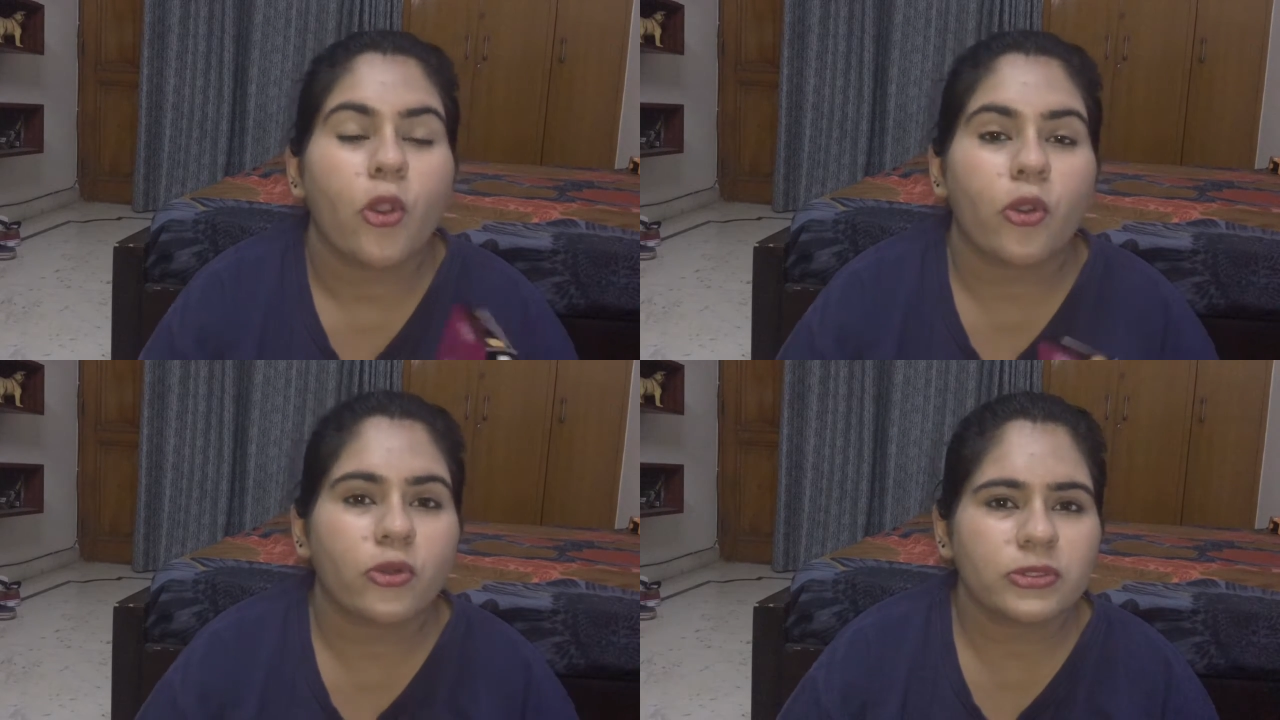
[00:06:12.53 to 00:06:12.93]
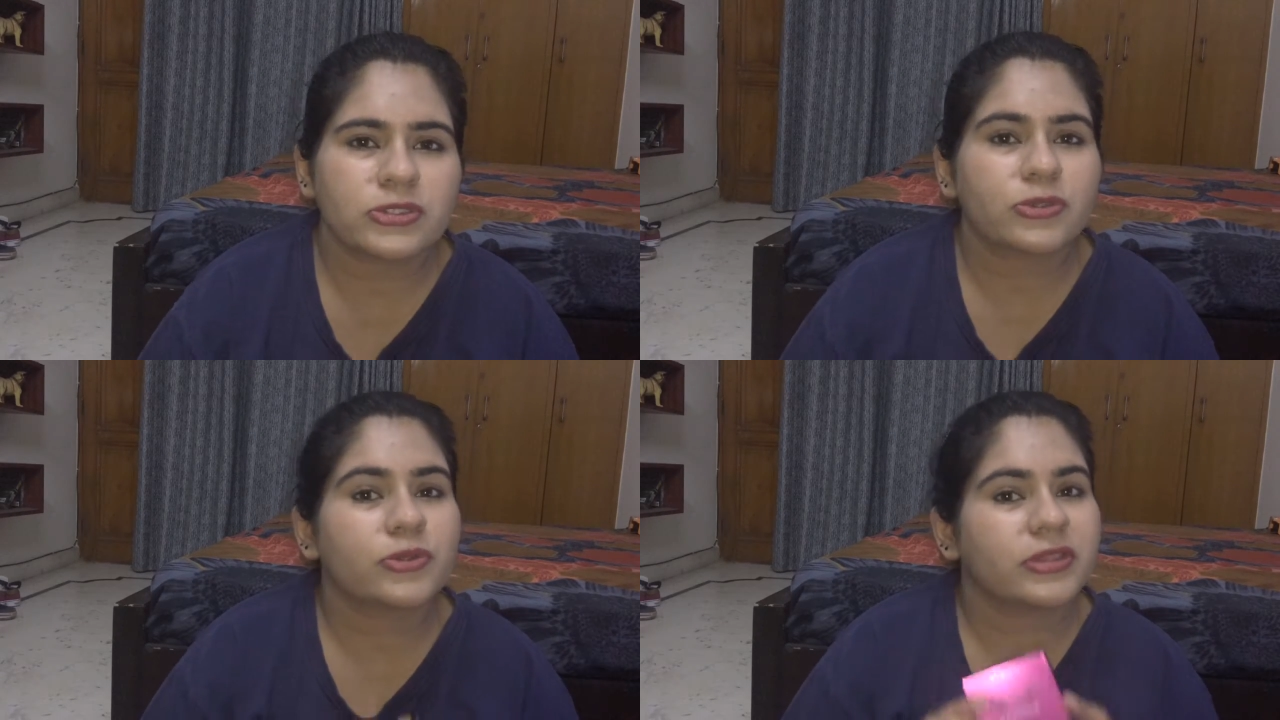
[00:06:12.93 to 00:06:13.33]

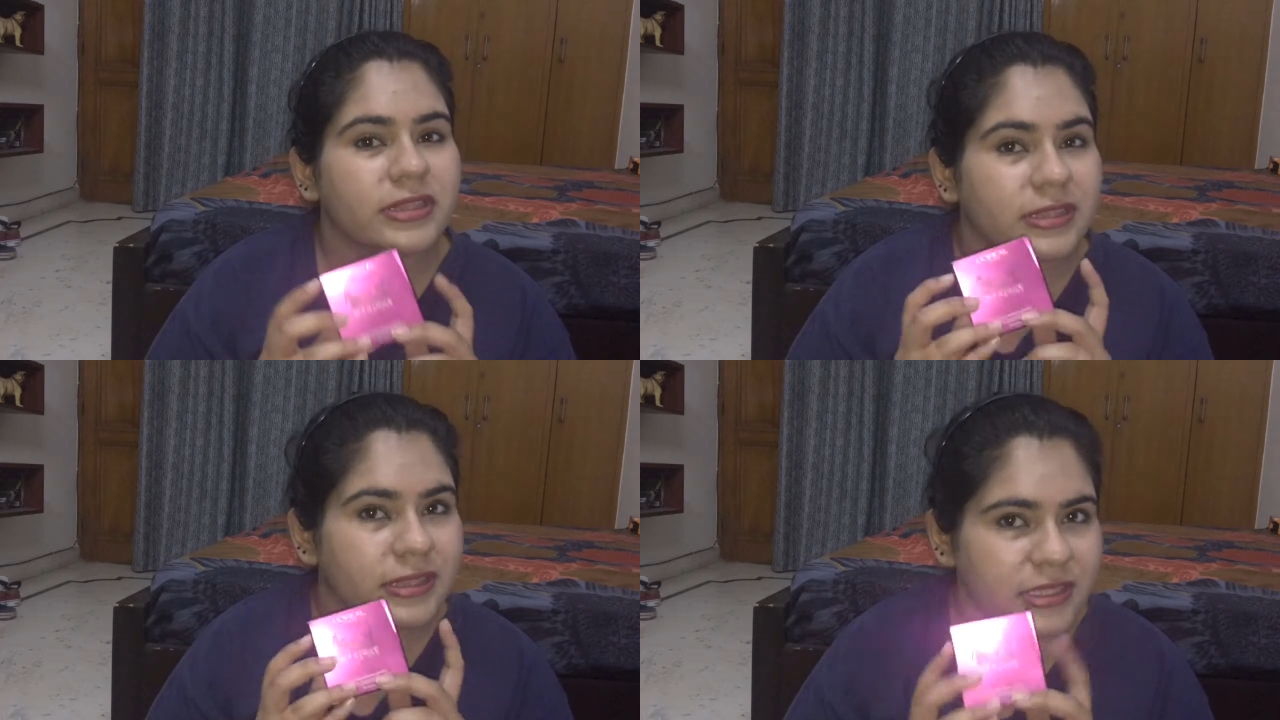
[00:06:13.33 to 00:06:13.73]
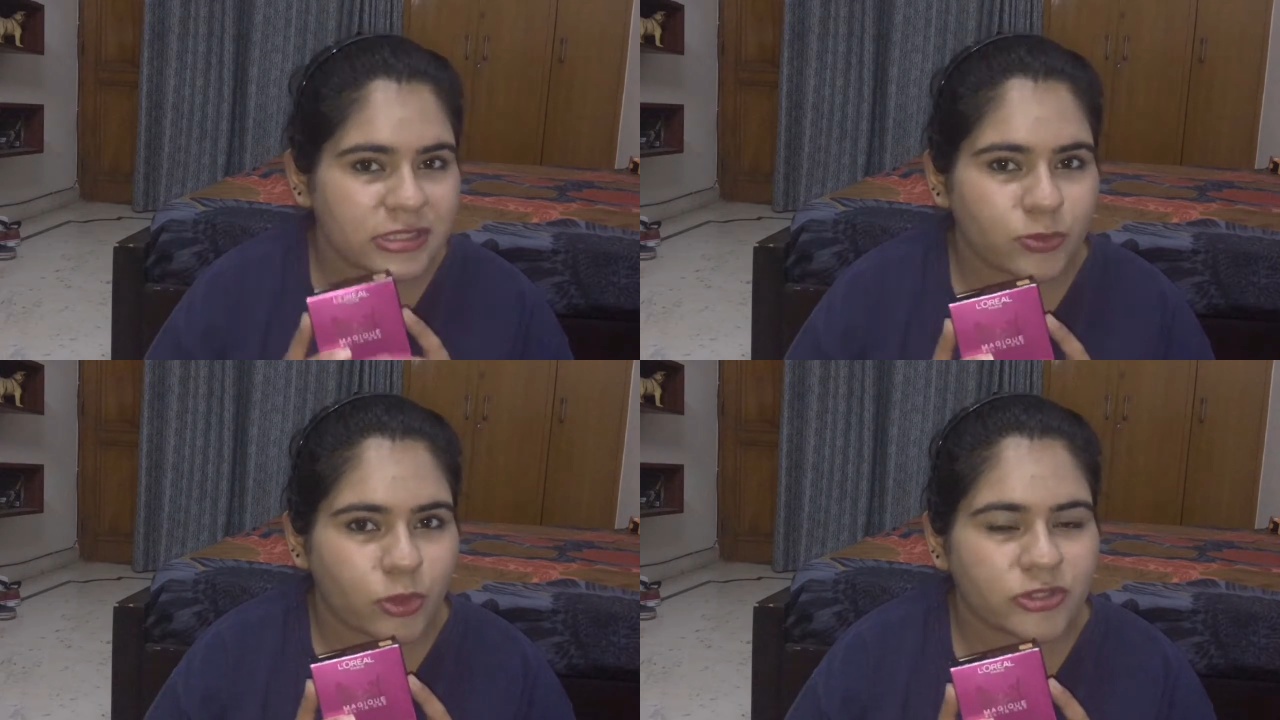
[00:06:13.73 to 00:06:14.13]
Also,
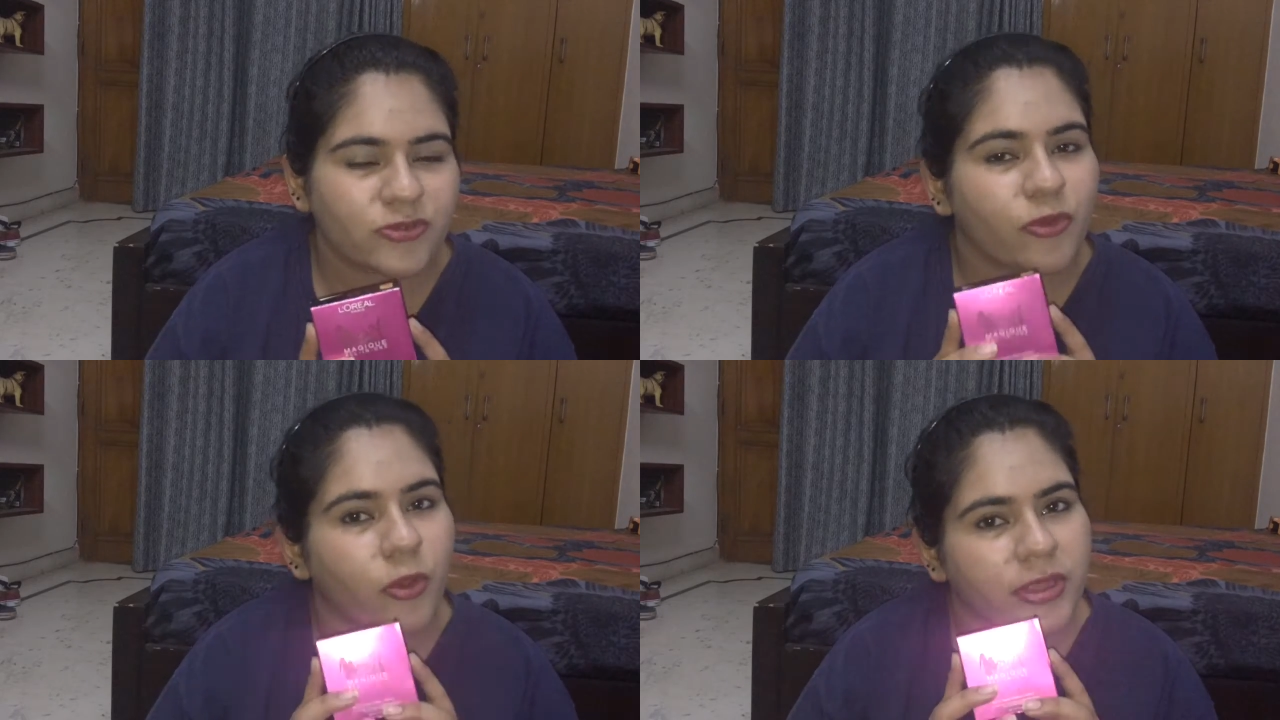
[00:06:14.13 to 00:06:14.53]
this was